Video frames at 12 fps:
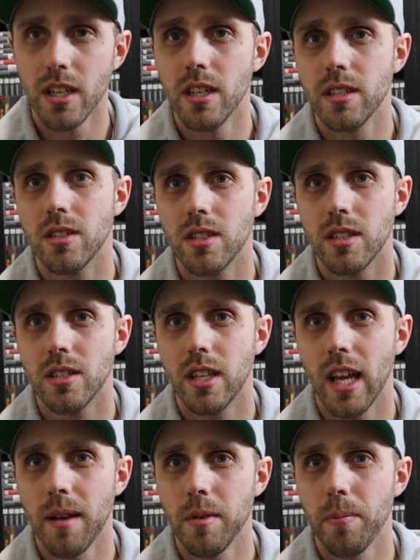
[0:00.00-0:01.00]
a
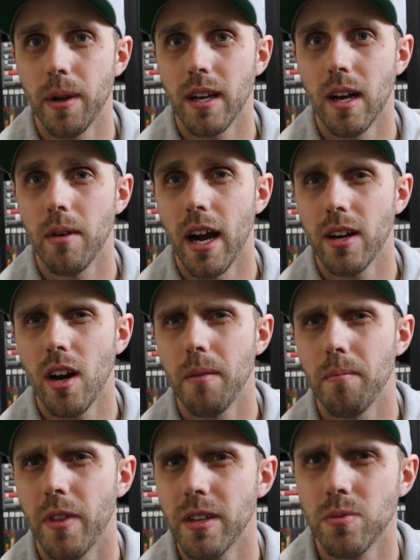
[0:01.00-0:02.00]
game to pick up. I
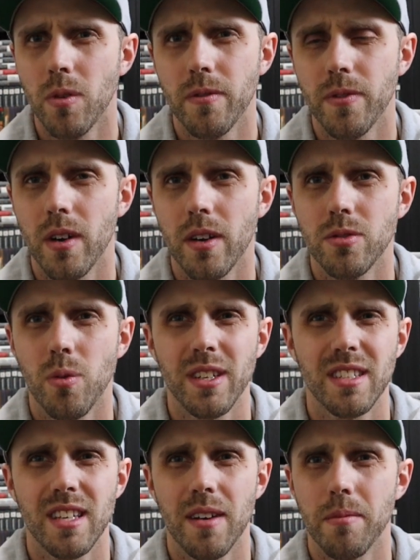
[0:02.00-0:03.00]
got this one for
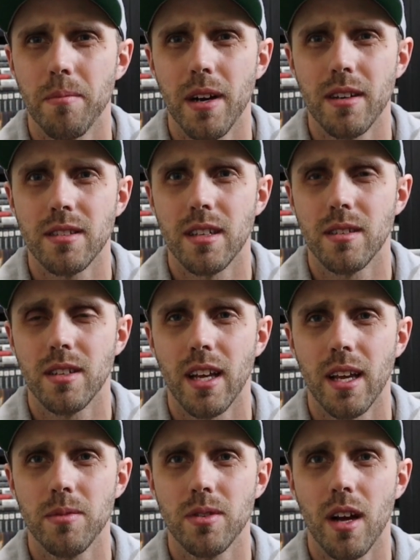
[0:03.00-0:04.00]
$27 at
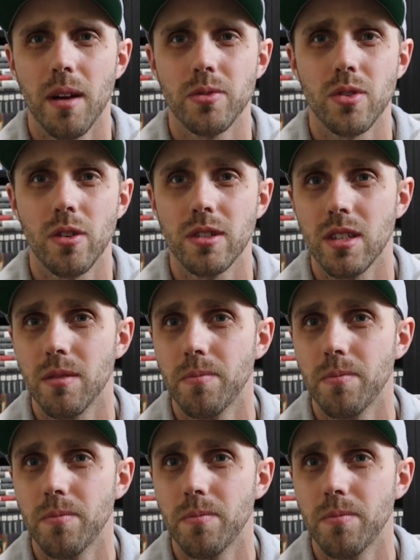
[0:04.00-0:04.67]
GameStop, so it's a